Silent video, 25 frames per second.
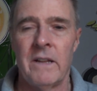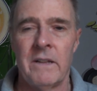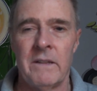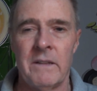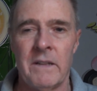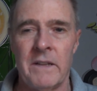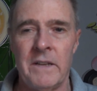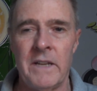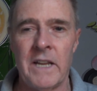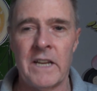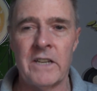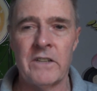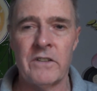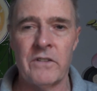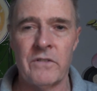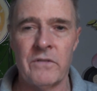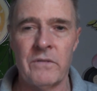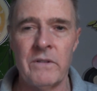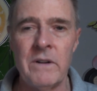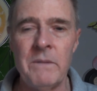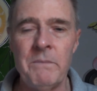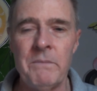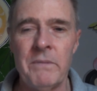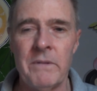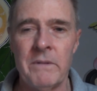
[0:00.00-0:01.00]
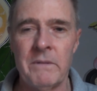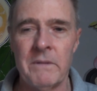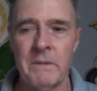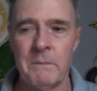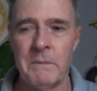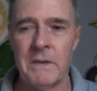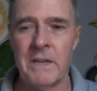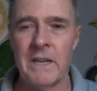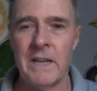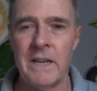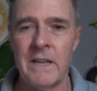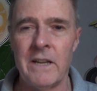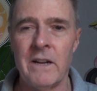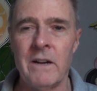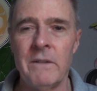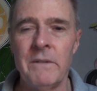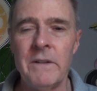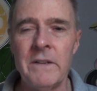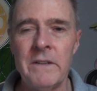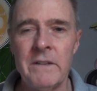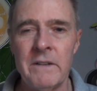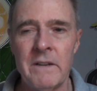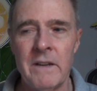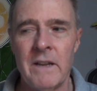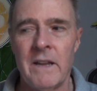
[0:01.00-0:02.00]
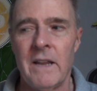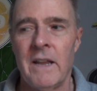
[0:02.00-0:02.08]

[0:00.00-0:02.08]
the next trip, the beginning of it,